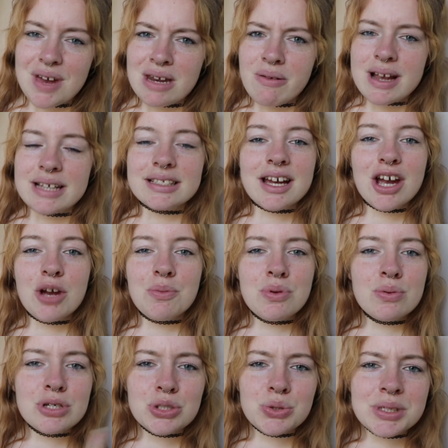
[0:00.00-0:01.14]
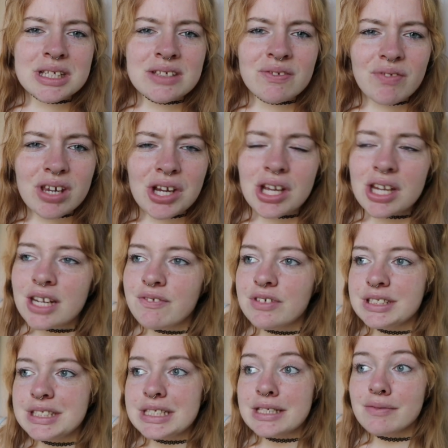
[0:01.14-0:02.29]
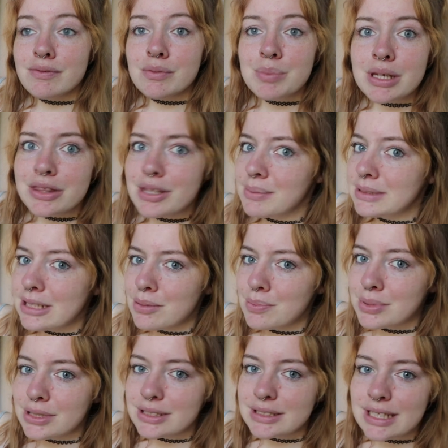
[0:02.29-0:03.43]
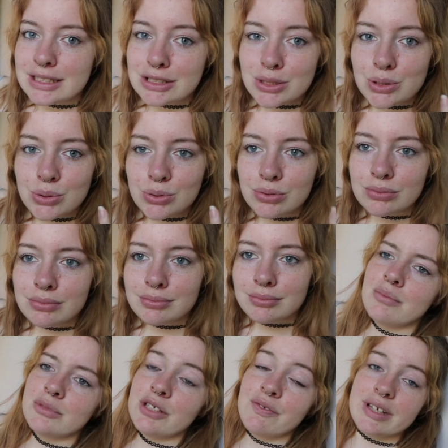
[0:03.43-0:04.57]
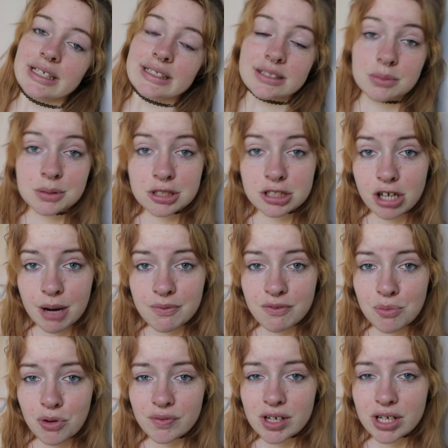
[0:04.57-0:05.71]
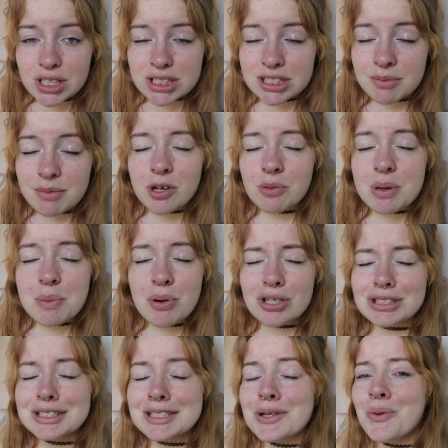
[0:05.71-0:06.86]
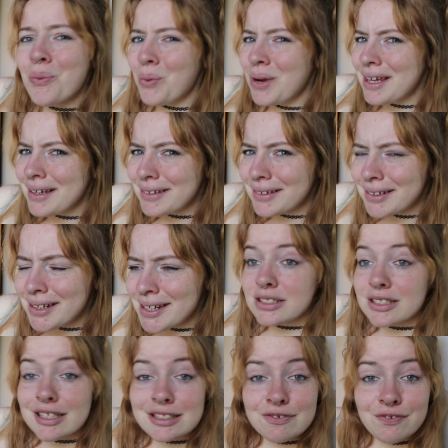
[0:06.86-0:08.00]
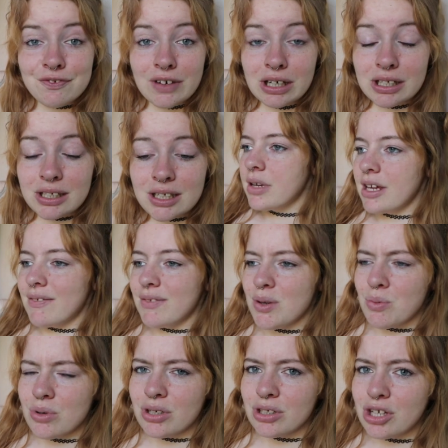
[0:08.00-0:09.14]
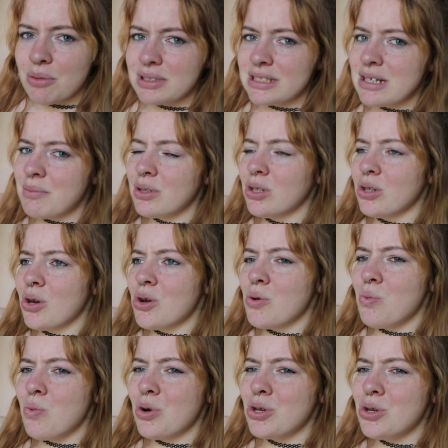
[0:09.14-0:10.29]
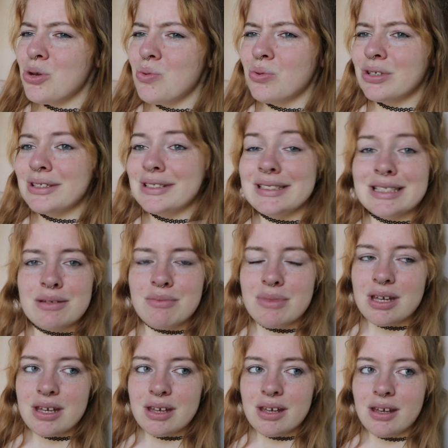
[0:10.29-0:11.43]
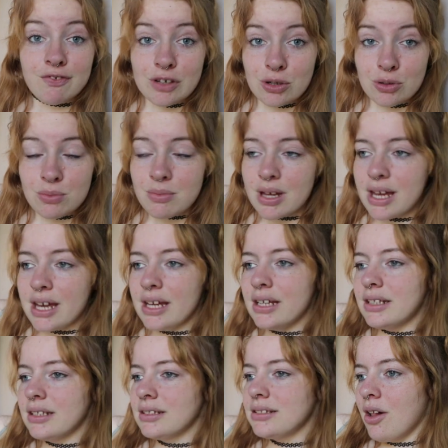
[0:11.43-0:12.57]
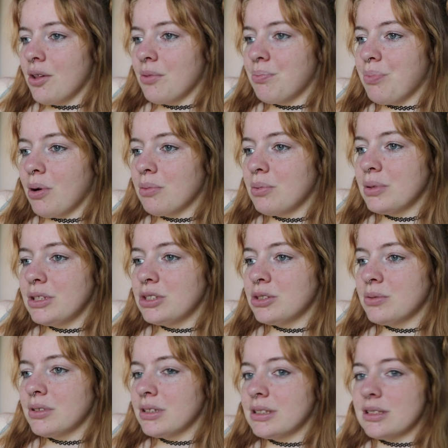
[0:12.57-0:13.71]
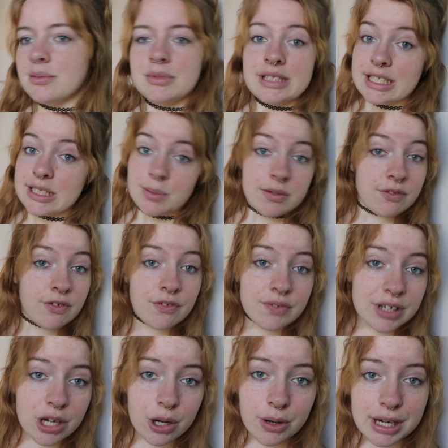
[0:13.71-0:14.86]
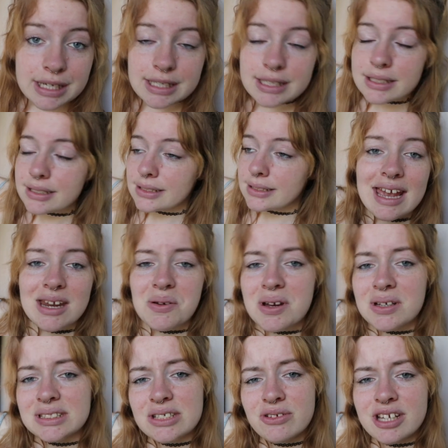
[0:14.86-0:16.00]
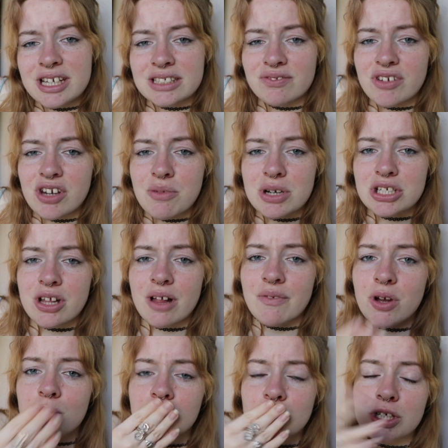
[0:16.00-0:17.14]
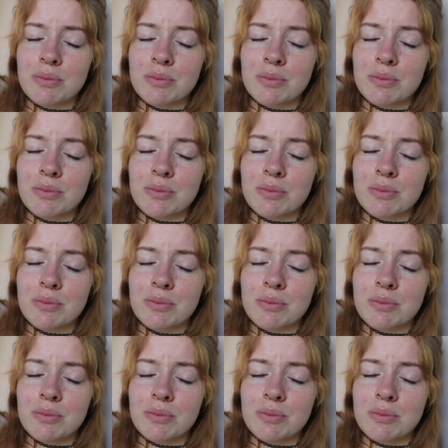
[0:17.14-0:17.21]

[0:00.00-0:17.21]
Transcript: Anyways, I hope you enjoyed this video, and if you did, give it a big thumbs up because that's cool. And don't forget to subscribe for more videos because I'm going to be posting weekly, so that's fun. If you want, comment down below what you want to see me film, and I'll probably do it because I'm desperate for video ideas. Anyway, I'll see you in the next video. Much love, y'all.